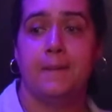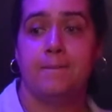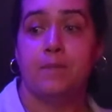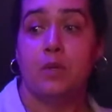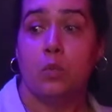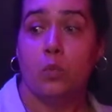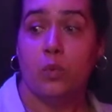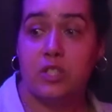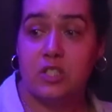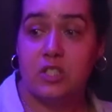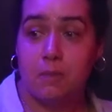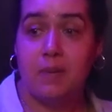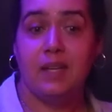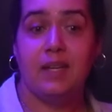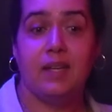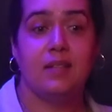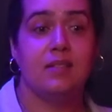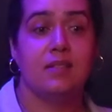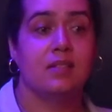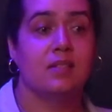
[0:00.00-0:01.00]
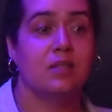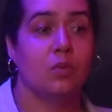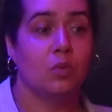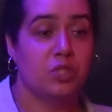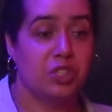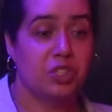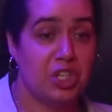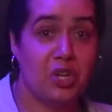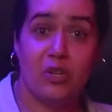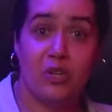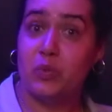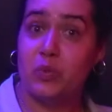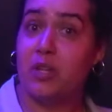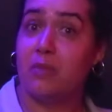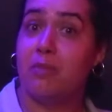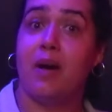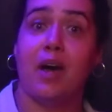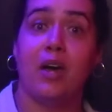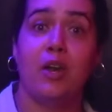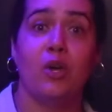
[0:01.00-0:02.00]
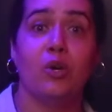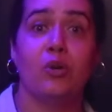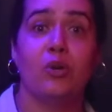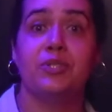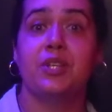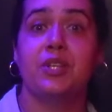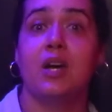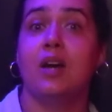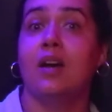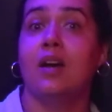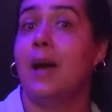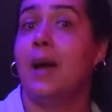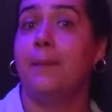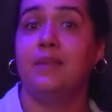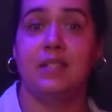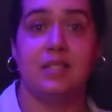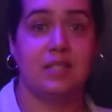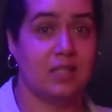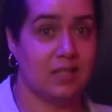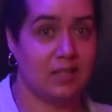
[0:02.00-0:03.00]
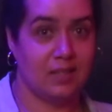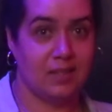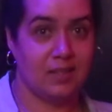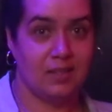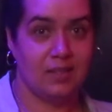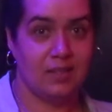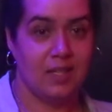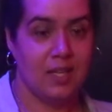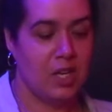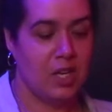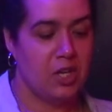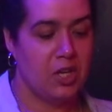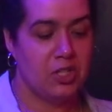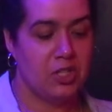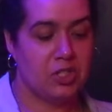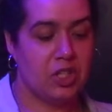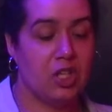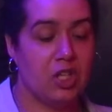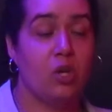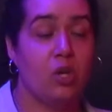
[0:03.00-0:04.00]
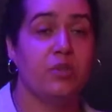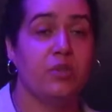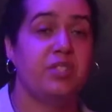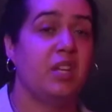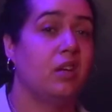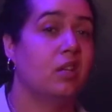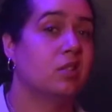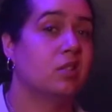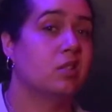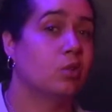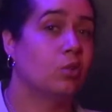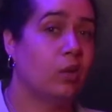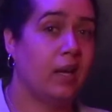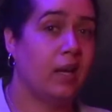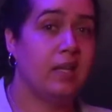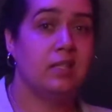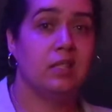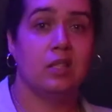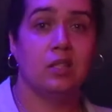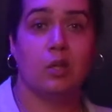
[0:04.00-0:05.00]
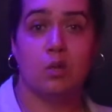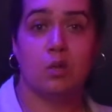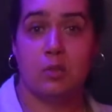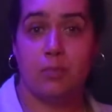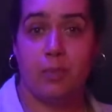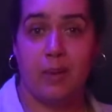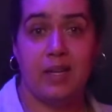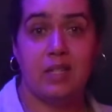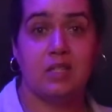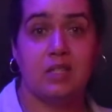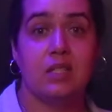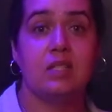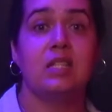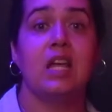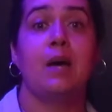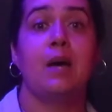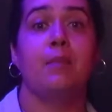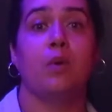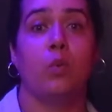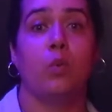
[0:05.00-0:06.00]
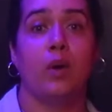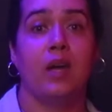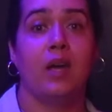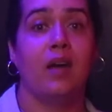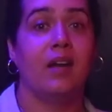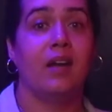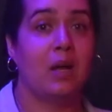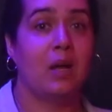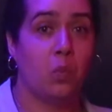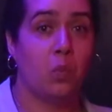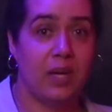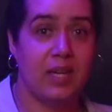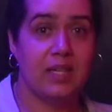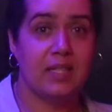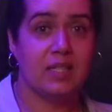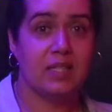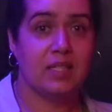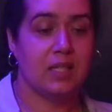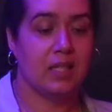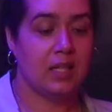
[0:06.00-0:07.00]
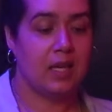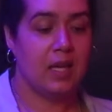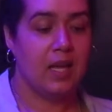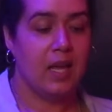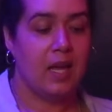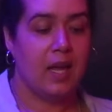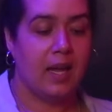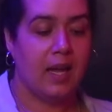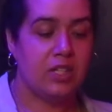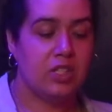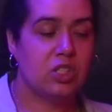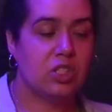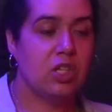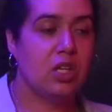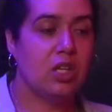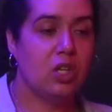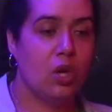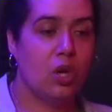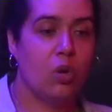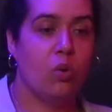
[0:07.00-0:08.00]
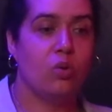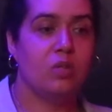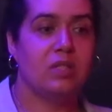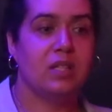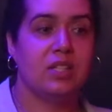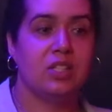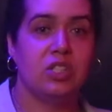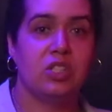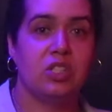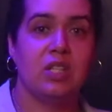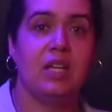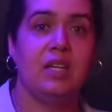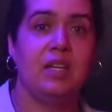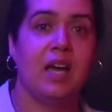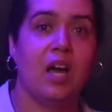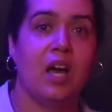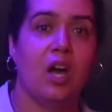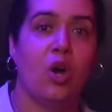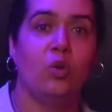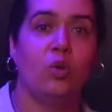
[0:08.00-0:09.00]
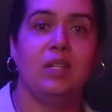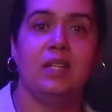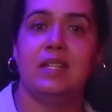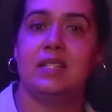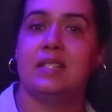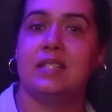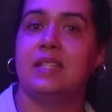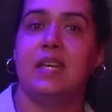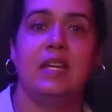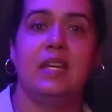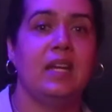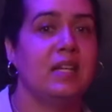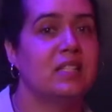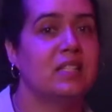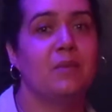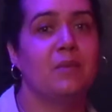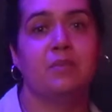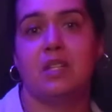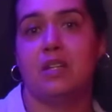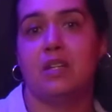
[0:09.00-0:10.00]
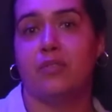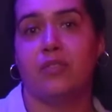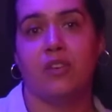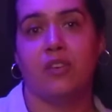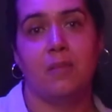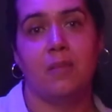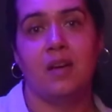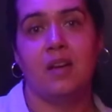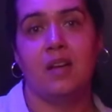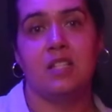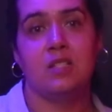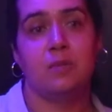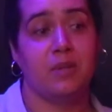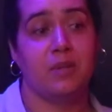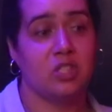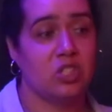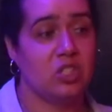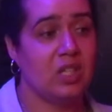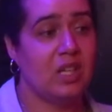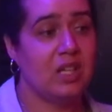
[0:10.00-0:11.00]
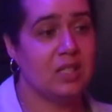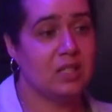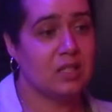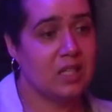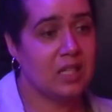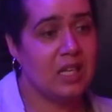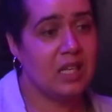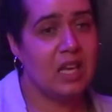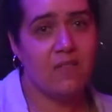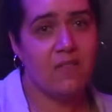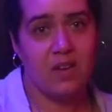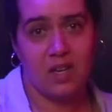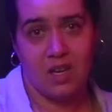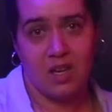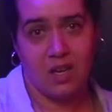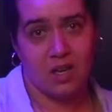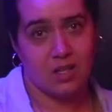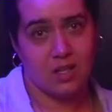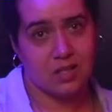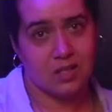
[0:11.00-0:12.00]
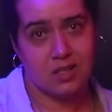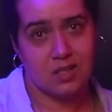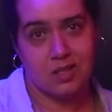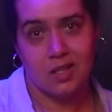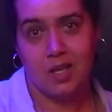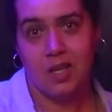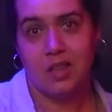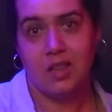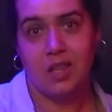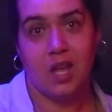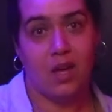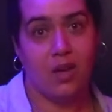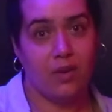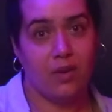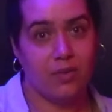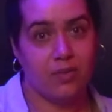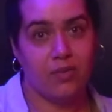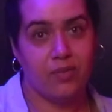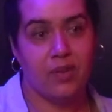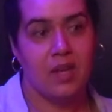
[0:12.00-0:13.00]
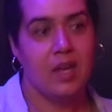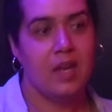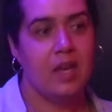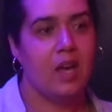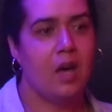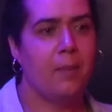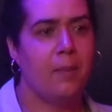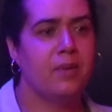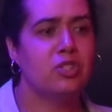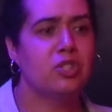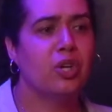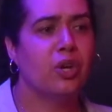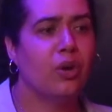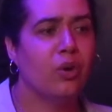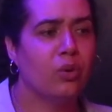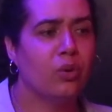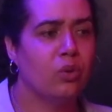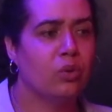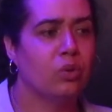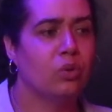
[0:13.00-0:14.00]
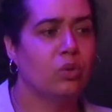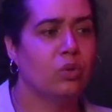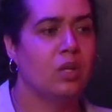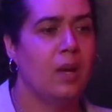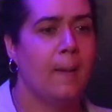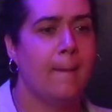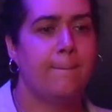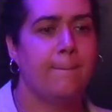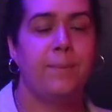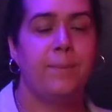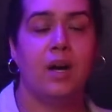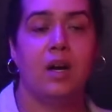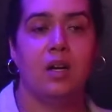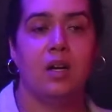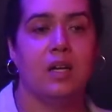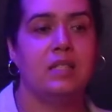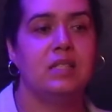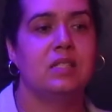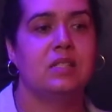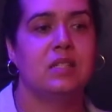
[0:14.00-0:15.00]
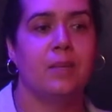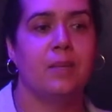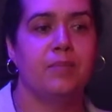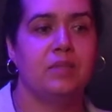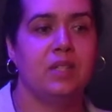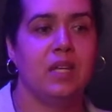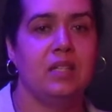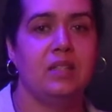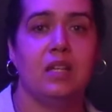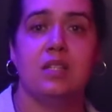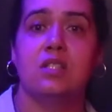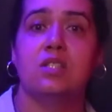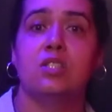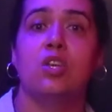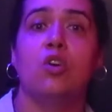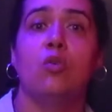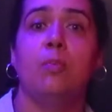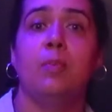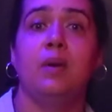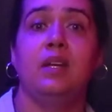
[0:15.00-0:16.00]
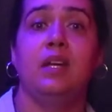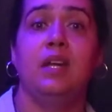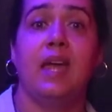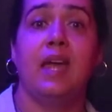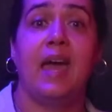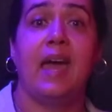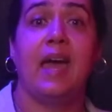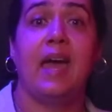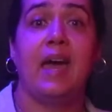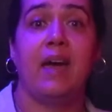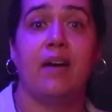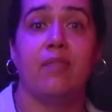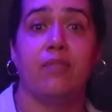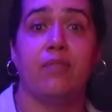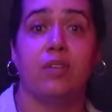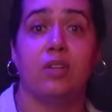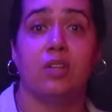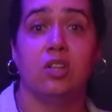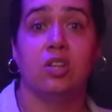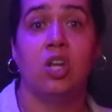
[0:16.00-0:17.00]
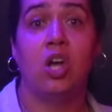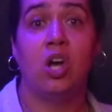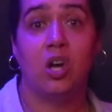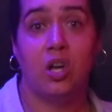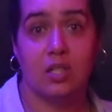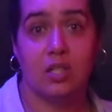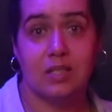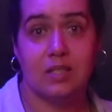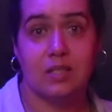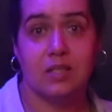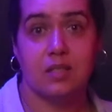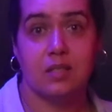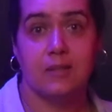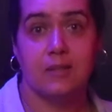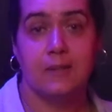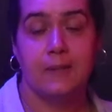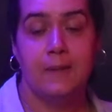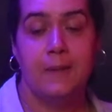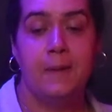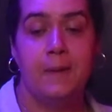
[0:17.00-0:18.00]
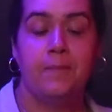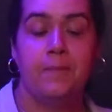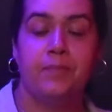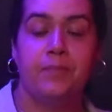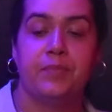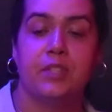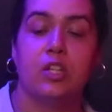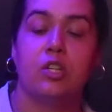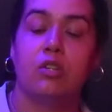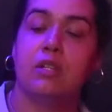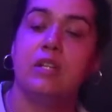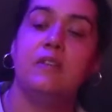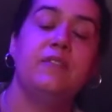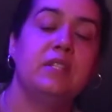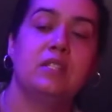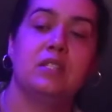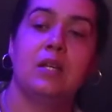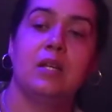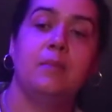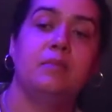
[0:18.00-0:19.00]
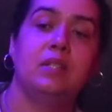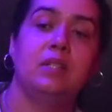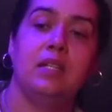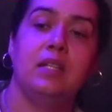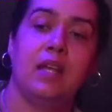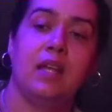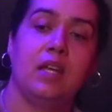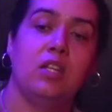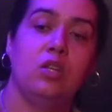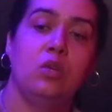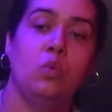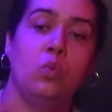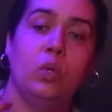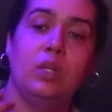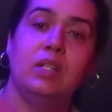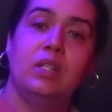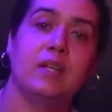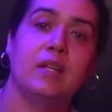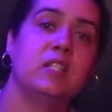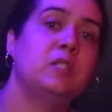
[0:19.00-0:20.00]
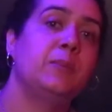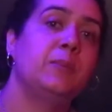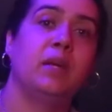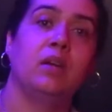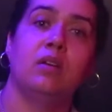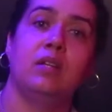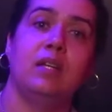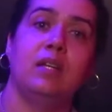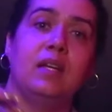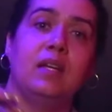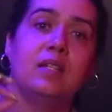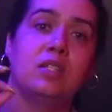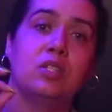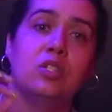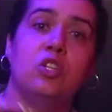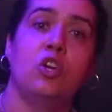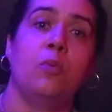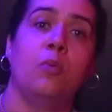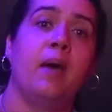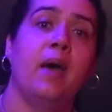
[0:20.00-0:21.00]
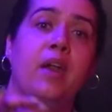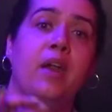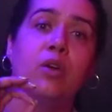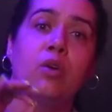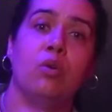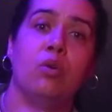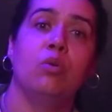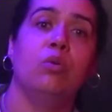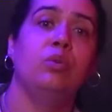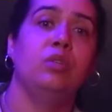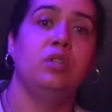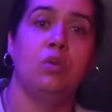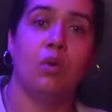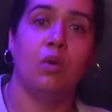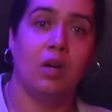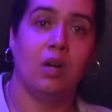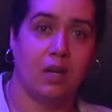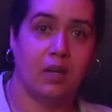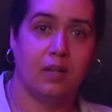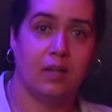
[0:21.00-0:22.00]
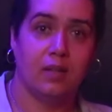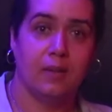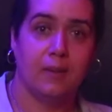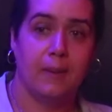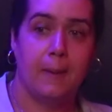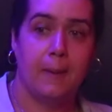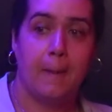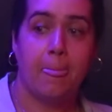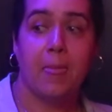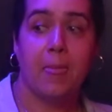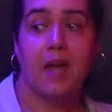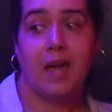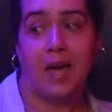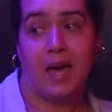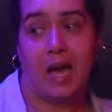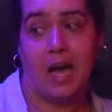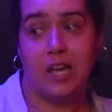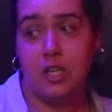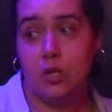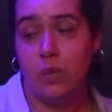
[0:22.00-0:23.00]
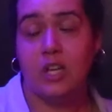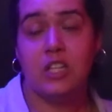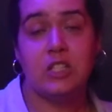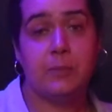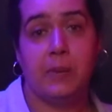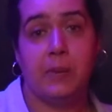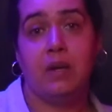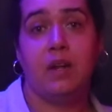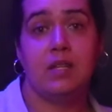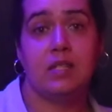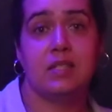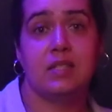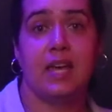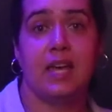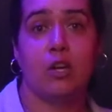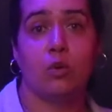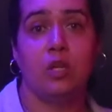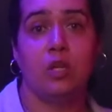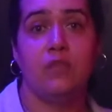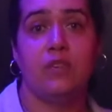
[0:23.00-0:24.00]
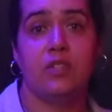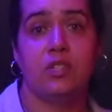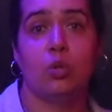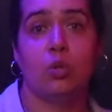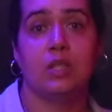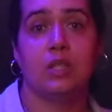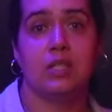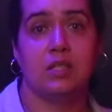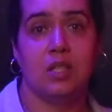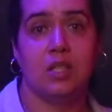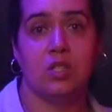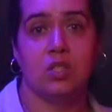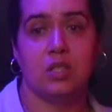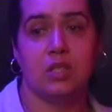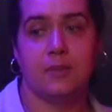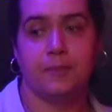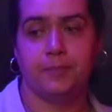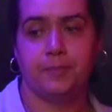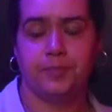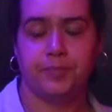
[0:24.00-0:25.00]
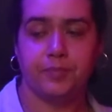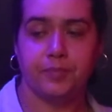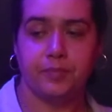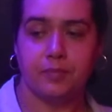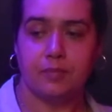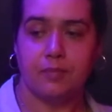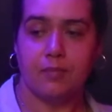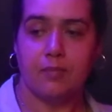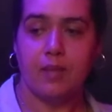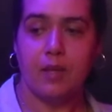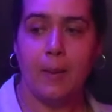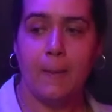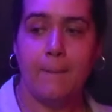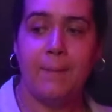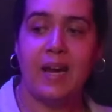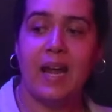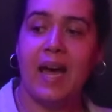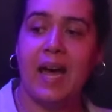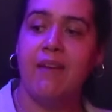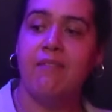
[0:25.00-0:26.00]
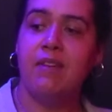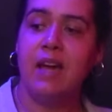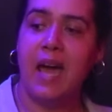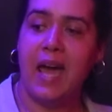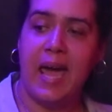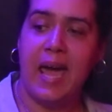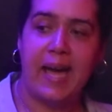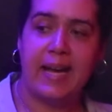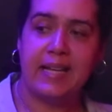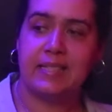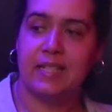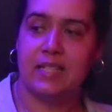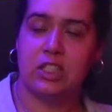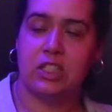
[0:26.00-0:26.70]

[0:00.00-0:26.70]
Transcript: which means she knows where the potholes are. I'm listening. She knows there's grace in those spaces. I'm aware and I'm witnessing. And she knows that she not only is getting something from us, but she is giving us love, a maternal bond, something that so many have lost. Grief is something that you will experience no matter who you are. How you experience that grief is your decision. But I've got access